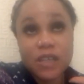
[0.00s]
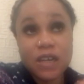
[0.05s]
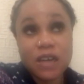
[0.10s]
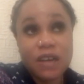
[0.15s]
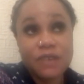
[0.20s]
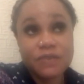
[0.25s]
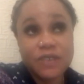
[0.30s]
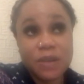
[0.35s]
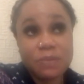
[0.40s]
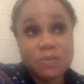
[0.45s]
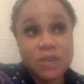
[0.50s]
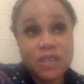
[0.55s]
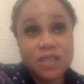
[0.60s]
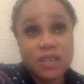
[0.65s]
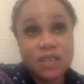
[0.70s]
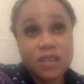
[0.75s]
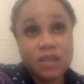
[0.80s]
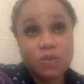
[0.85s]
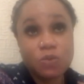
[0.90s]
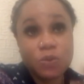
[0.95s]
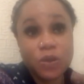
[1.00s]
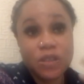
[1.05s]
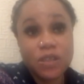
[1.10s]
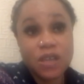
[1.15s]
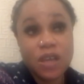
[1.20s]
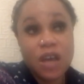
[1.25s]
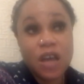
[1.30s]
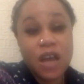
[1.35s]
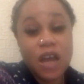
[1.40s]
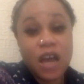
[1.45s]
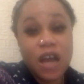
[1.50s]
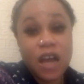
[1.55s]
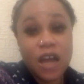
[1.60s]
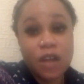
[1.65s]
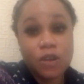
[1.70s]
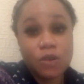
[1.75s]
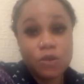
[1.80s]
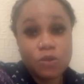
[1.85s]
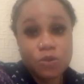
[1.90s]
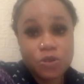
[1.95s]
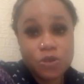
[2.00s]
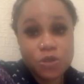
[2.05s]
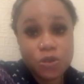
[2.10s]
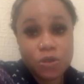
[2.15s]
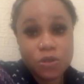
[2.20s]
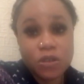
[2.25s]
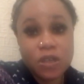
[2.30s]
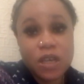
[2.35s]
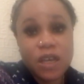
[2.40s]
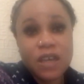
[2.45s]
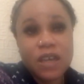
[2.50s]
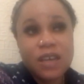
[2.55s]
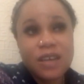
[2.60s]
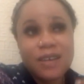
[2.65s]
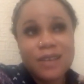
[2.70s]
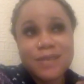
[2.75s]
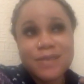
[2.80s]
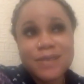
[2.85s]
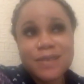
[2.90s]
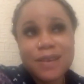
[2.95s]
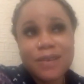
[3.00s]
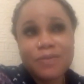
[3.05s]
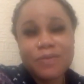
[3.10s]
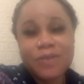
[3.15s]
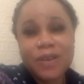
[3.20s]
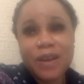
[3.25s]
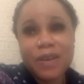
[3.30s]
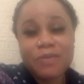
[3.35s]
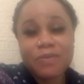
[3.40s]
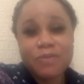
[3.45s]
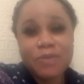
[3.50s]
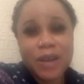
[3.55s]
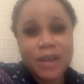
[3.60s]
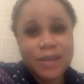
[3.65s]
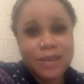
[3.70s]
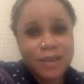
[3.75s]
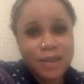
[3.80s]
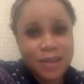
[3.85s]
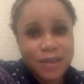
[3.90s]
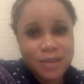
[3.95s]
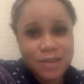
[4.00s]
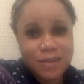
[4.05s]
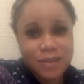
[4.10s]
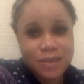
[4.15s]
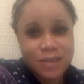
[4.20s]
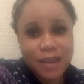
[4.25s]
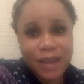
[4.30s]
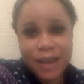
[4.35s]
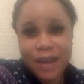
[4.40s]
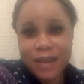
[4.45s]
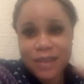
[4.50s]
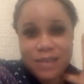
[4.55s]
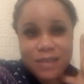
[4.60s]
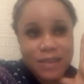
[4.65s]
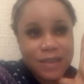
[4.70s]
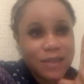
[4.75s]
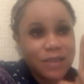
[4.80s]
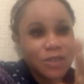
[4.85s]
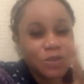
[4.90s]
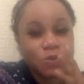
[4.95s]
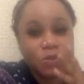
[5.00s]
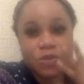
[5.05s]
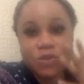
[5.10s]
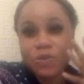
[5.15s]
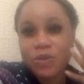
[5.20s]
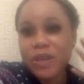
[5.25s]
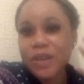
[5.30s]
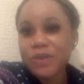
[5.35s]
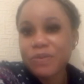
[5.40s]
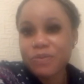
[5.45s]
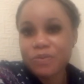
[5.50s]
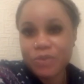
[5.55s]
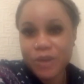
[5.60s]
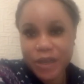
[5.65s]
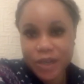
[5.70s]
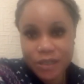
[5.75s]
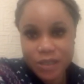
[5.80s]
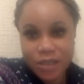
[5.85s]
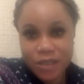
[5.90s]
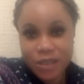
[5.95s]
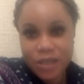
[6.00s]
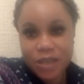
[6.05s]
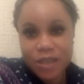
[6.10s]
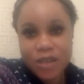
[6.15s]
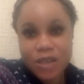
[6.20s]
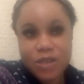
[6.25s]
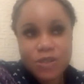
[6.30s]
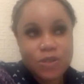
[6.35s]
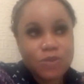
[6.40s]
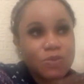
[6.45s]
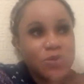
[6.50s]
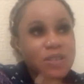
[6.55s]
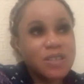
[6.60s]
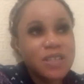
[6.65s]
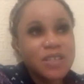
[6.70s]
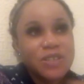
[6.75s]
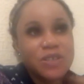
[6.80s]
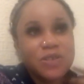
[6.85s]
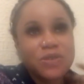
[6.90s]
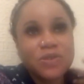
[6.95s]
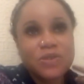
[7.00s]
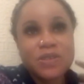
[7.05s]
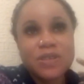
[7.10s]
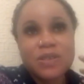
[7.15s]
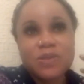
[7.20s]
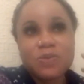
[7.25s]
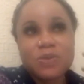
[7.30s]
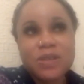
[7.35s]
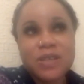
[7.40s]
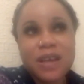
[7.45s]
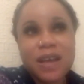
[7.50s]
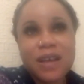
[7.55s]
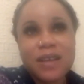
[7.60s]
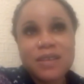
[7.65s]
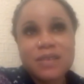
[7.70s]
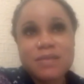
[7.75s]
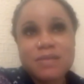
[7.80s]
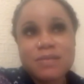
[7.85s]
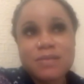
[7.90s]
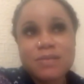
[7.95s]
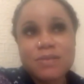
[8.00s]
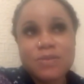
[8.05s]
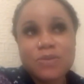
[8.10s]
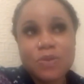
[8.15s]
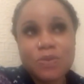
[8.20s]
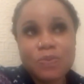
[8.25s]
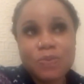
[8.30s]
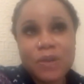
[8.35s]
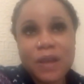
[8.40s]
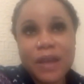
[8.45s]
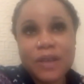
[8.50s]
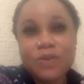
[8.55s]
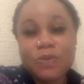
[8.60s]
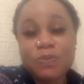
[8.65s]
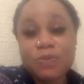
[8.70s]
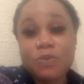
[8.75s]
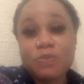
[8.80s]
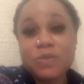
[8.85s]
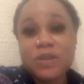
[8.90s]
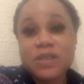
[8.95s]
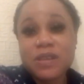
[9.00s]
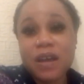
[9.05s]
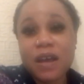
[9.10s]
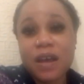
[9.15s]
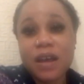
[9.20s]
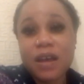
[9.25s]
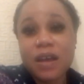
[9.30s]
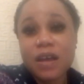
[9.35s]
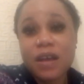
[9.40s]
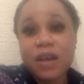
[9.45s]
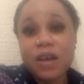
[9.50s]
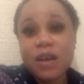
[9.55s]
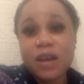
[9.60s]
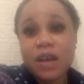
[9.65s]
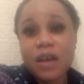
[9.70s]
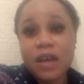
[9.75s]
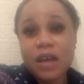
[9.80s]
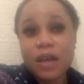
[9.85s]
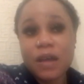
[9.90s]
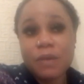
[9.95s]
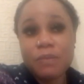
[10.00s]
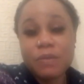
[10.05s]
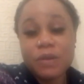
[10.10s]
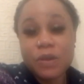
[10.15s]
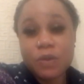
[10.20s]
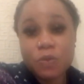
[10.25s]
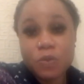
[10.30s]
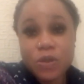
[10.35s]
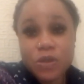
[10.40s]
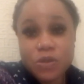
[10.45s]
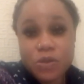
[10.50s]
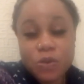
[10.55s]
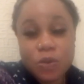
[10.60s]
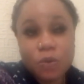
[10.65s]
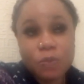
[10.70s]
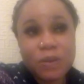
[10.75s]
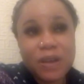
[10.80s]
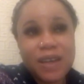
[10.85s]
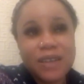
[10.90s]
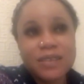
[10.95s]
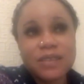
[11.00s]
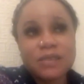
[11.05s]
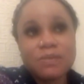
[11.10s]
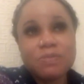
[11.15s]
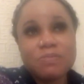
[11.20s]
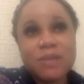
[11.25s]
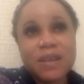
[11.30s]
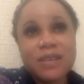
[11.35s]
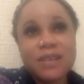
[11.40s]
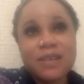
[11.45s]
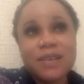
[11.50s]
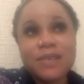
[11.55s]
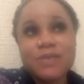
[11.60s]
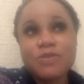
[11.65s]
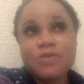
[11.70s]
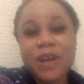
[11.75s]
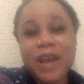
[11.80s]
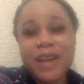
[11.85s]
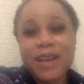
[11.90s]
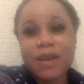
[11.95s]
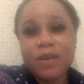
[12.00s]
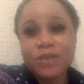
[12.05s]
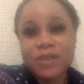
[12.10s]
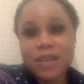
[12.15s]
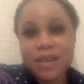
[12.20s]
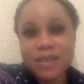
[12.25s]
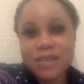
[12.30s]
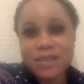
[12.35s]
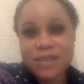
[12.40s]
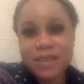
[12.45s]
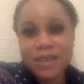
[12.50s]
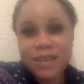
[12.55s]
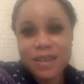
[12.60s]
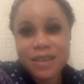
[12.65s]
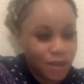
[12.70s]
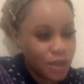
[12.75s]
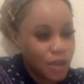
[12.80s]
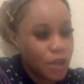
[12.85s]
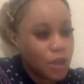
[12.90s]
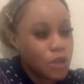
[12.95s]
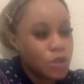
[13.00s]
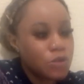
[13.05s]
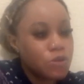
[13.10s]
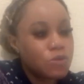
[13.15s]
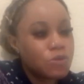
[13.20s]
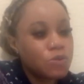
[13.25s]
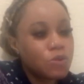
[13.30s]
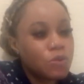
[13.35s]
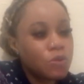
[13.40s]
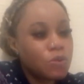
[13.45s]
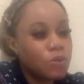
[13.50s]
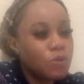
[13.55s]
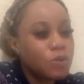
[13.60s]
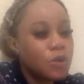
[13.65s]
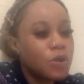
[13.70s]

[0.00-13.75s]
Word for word: after mixing it with her lotion it gave her redness like her skin she was looking red someone said she used it with her soap like to promise her um, liquid soap and it made it dried out her skin so